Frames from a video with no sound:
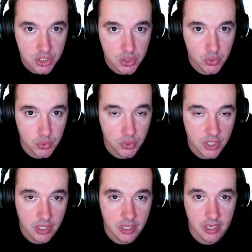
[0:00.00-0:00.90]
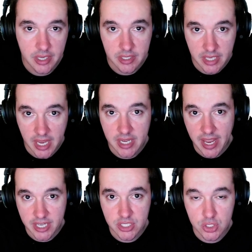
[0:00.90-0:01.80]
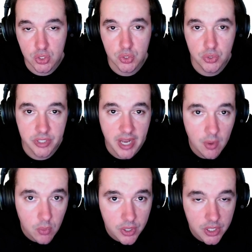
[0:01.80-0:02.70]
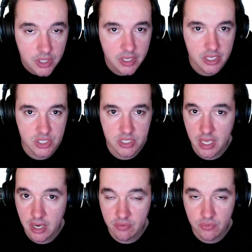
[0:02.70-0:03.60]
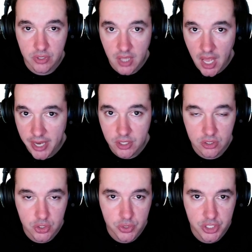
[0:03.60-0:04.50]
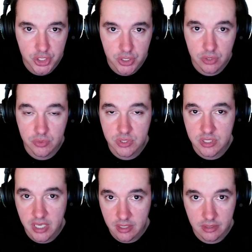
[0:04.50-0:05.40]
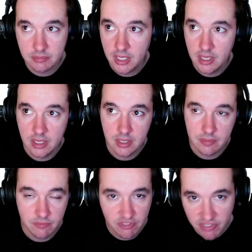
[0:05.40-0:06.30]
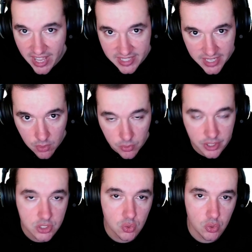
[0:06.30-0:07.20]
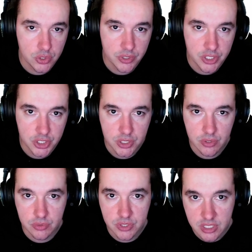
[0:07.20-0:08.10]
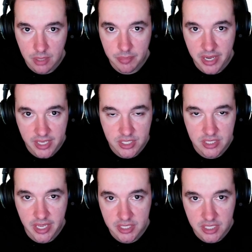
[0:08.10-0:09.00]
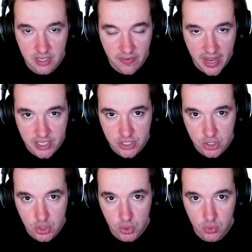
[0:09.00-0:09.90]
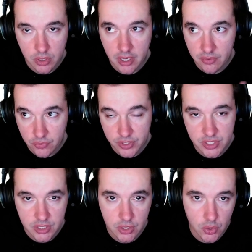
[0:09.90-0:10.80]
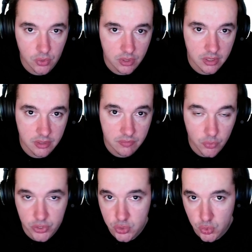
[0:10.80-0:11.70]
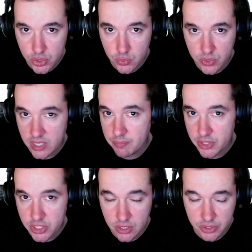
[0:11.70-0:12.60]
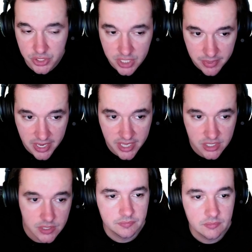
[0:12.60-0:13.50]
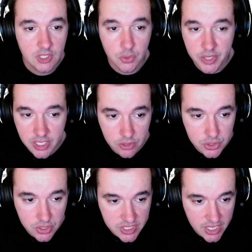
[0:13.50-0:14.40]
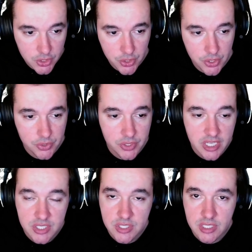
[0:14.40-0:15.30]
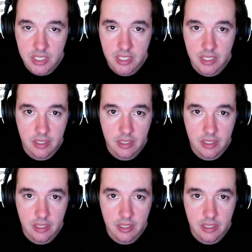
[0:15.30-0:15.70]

to gain access to your network instead of relying on traditional flat networks or traditional subnets that give access to every single resource within particular subnets. Critical to the center here, you can see